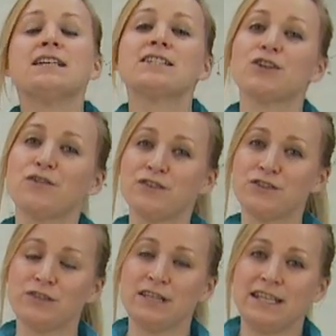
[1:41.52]
Soften
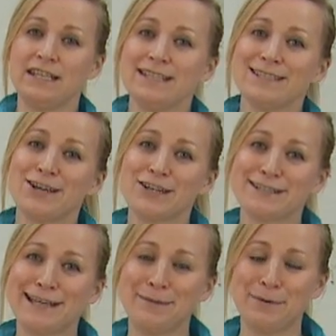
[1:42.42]
your knees, tuck your
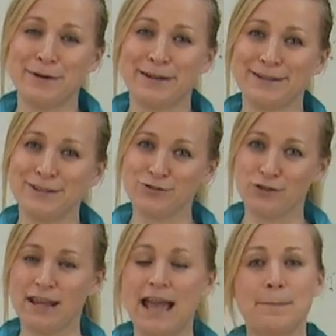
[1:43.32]
tailbone under,
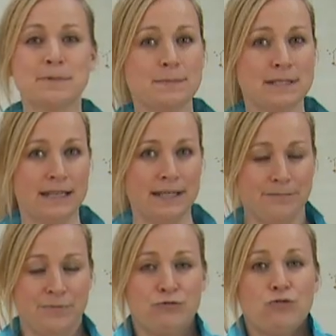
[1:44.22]
draw your abdomen
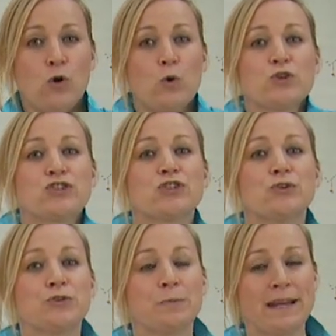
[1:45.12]
in, roll your
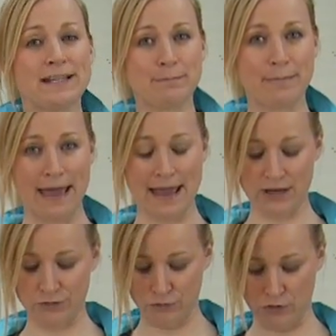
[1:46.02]
shoulder blades
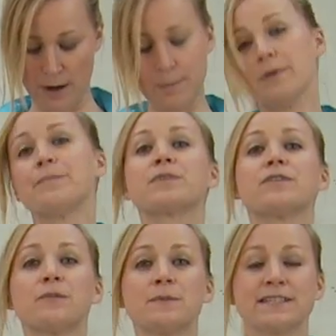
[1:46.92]
back, draw up
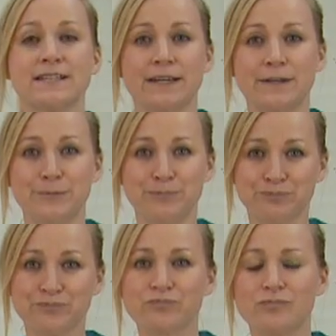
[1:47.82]
from the sternum,
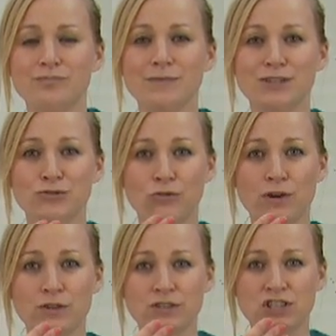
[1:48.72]
draw
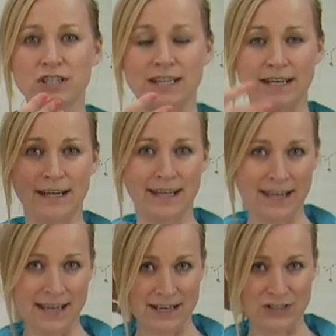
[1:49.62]
your chin in,
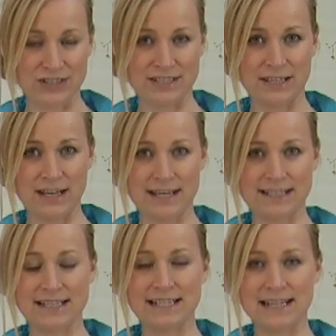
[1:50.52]
and just
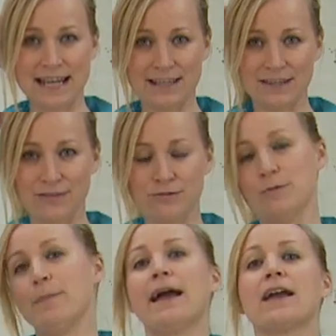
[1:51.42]
nicely lengthen through
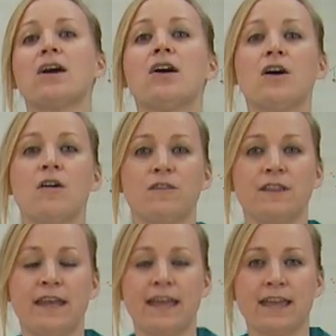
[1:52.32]
the back of
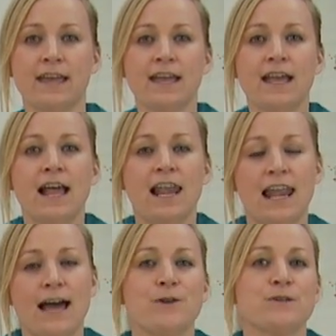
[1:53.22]
the neck.
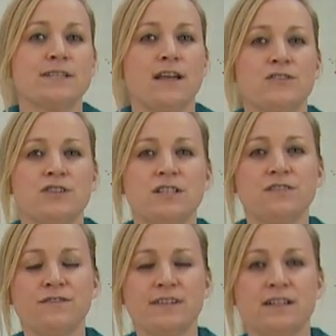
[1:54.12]
Allow yourself just
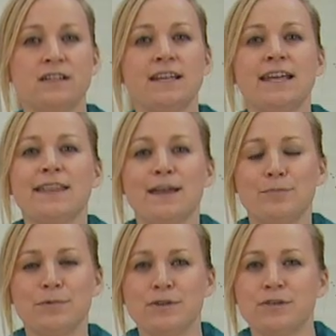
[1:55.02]
to feel
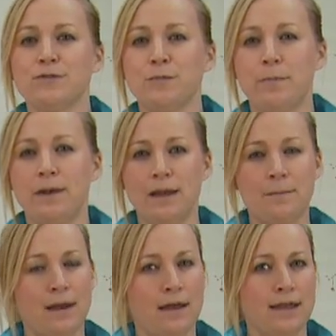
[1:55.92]
that beautiful
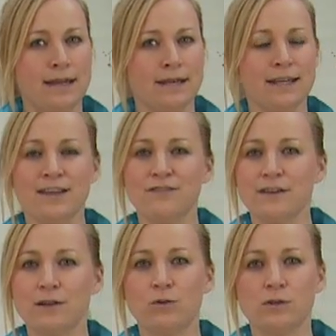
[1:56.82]
plumb line,
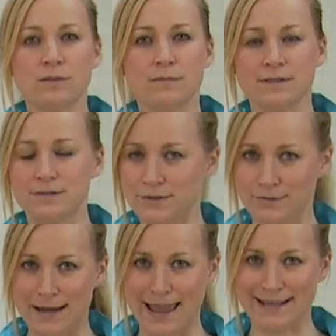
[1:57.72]
feel all your muscles
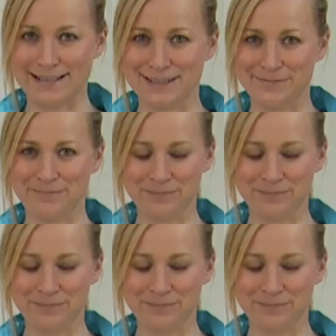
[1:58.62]
relaxed.